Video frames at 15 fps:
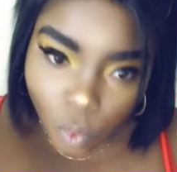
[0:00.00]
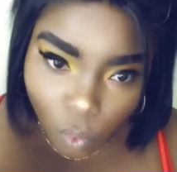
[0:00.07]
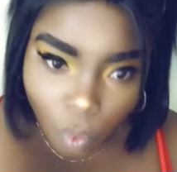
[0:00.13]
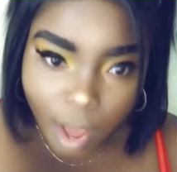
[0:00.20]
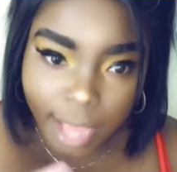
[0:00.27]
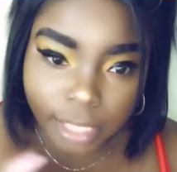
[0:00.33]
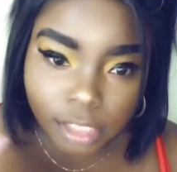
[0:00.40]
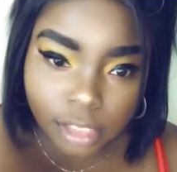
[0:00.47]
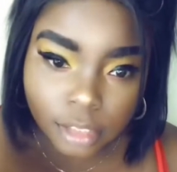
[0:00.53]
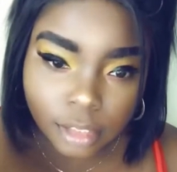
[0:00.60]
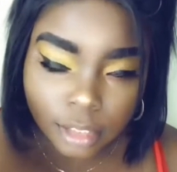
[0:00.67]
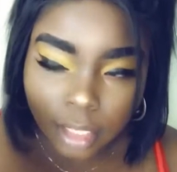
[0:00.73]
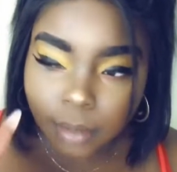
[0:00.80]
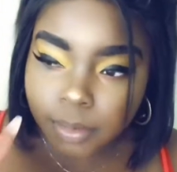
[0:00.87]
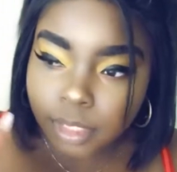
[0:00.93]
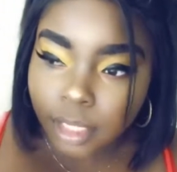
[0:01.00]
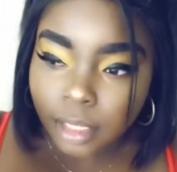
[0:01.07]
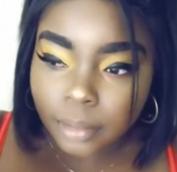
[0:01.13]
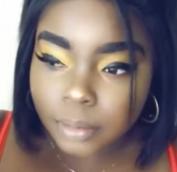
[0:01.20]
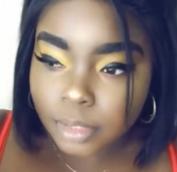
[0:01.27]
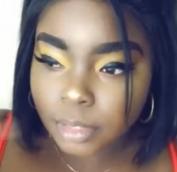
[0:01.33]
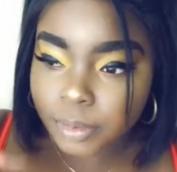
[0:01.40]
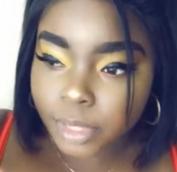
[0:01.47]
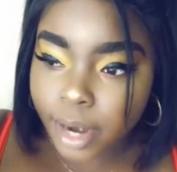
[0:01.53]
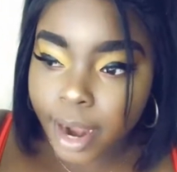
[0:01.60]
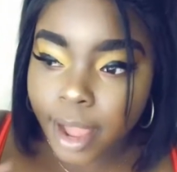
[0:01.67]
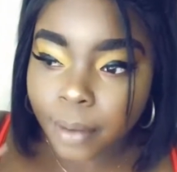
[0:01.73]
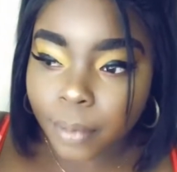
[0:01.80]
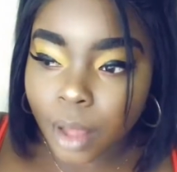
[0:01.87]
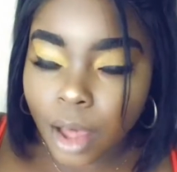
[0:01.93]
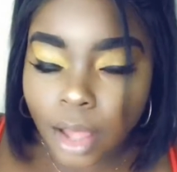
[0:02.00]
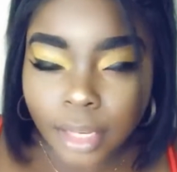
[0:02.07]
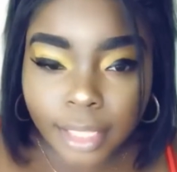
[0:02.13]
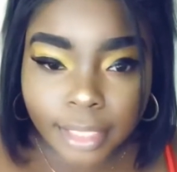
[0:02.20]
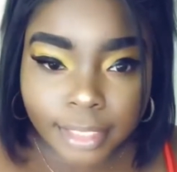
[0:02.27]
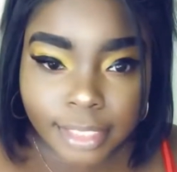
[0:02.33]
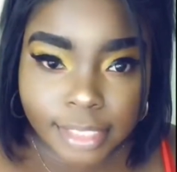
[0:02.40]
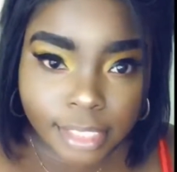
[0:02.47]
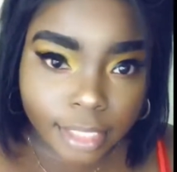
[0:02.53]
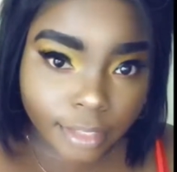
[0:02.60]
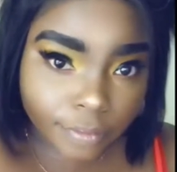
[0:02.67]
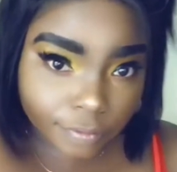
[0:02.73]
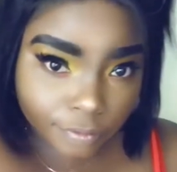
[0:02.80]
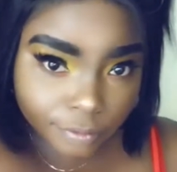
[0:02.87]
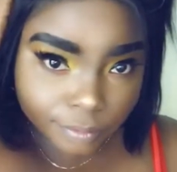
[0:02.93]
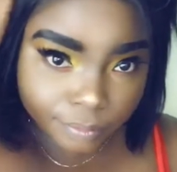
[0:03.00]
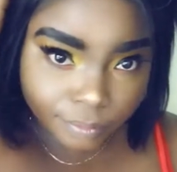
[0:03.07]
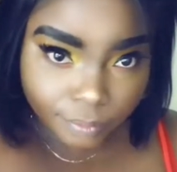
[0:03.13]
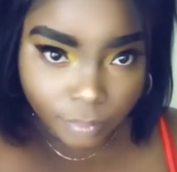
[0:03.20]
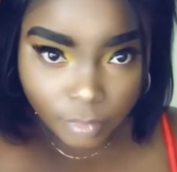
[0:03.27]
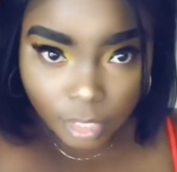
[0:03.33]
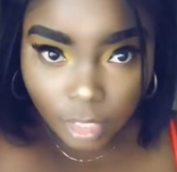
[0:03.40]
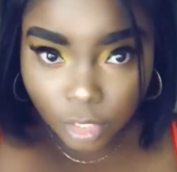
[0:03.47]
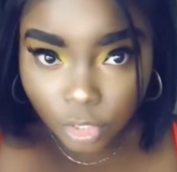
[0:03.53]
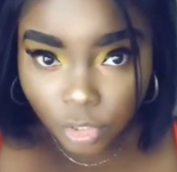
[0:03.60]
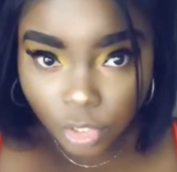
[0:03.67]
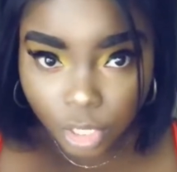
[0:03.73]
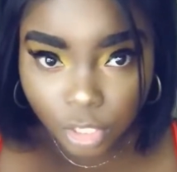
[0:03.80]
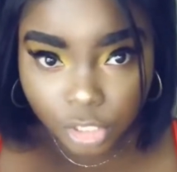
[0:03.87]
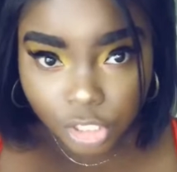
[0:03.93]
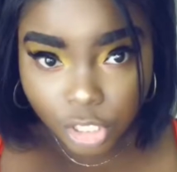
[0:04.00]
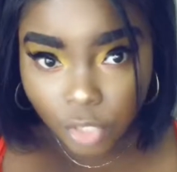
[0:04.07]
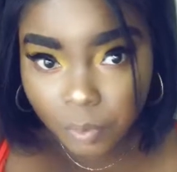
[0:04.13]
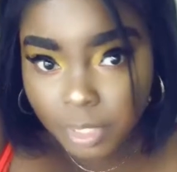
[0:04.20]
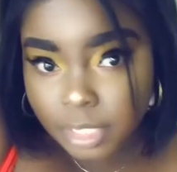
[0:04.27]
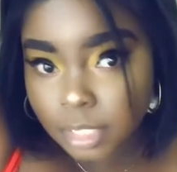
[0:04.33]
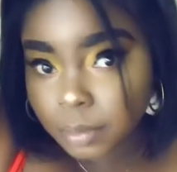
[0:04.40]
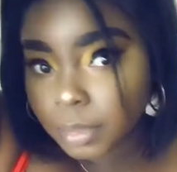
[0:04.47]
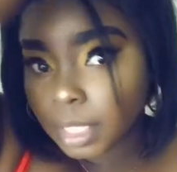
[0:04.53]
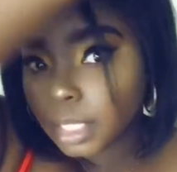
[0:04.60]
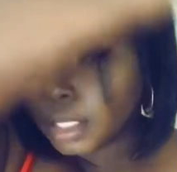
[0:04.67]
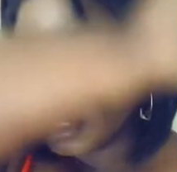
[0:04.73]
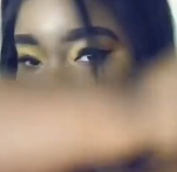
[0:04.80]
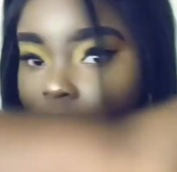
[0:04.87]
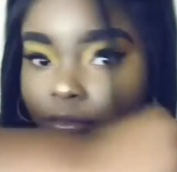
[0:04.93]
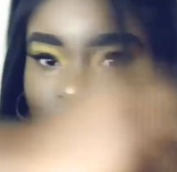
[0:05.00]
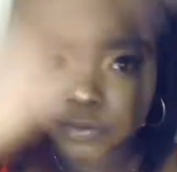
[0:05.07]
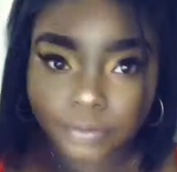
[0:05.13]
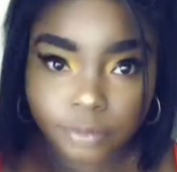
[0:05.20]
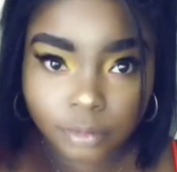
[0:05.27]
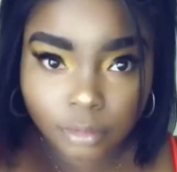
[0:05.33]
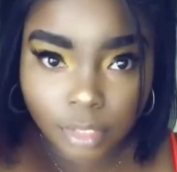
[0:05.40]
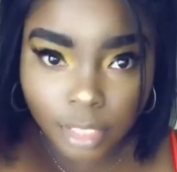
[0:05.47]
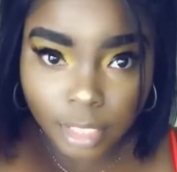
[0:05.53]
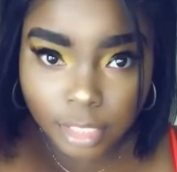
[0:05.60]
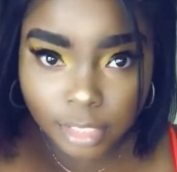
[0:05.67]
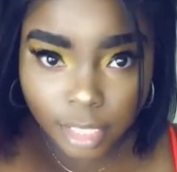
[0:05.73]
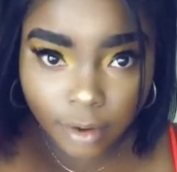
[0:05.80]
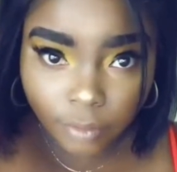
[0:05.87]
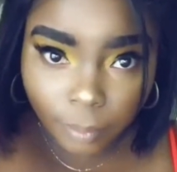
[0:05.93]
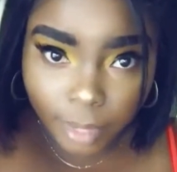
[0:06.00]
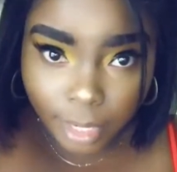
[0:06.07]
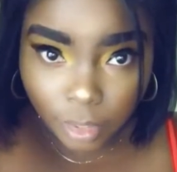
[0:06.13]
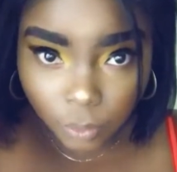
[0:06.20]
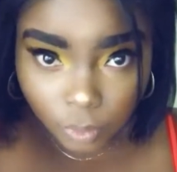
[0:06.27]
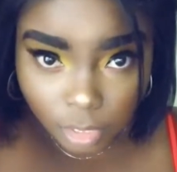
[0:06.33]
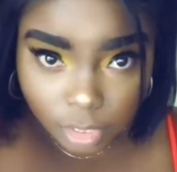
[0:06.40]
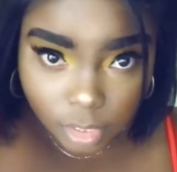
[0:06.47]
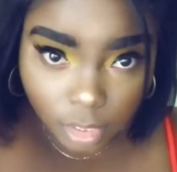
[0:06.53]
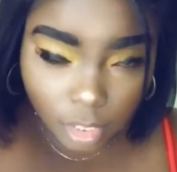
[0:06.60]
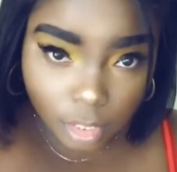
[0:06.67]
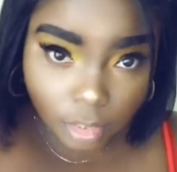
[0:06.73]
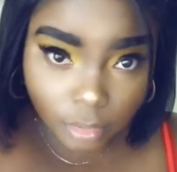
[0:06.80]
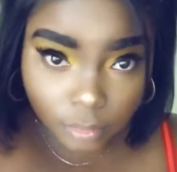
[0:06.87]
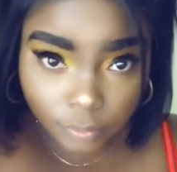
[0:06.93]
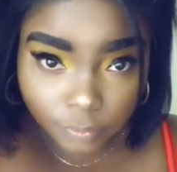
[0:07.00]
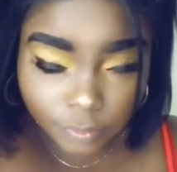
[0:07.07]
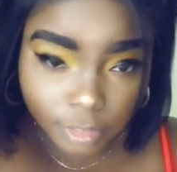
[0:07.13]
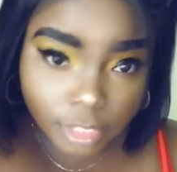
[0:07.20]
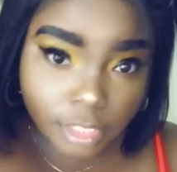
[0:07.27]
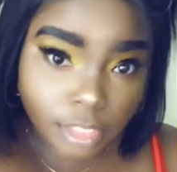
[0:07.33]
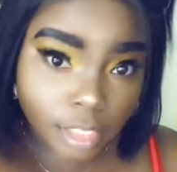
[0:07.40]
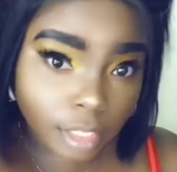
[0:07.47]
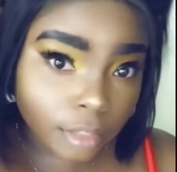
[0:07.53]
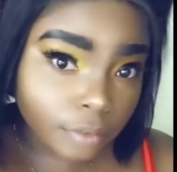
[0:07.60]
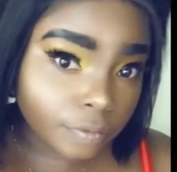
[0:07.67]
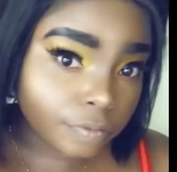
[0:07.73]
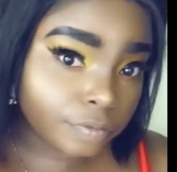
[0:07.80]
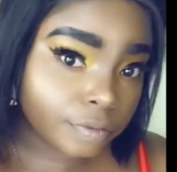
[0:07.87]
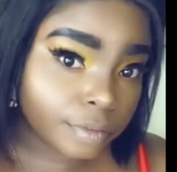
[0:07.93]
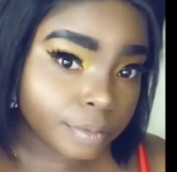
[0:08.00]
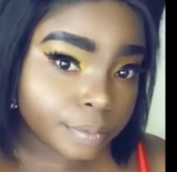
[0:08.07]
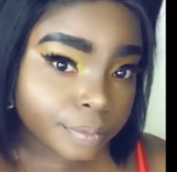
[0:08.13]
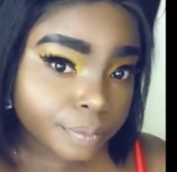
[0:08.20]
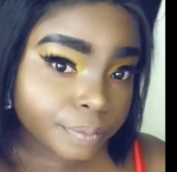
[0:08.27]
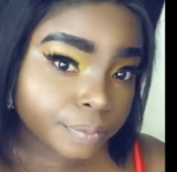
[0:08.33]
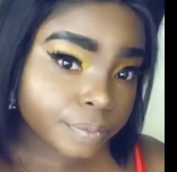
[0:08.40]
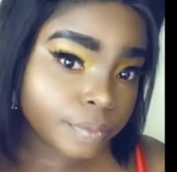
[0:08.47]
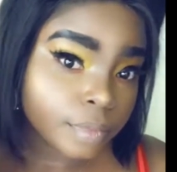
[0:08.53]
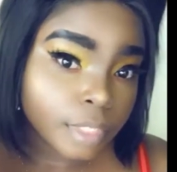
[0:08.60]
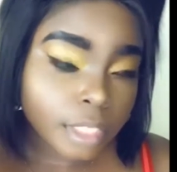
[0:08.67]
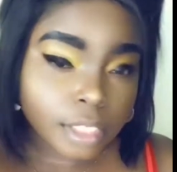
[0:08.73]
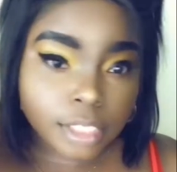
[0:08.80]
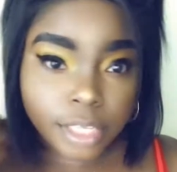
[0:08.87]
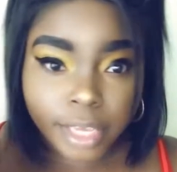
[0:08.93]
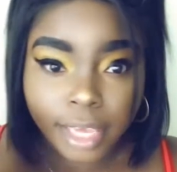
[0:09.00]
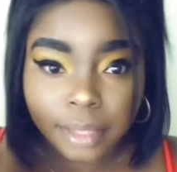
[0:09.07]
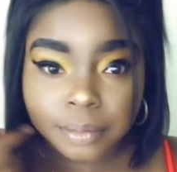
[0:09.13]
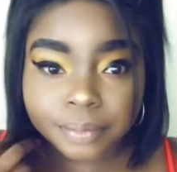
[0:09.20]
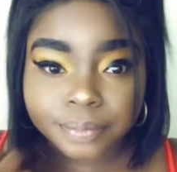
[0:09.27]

watch, thumbs up, subscribe, all that good stuff. You know, show me some love because everybody wants love and stuff. So yeah,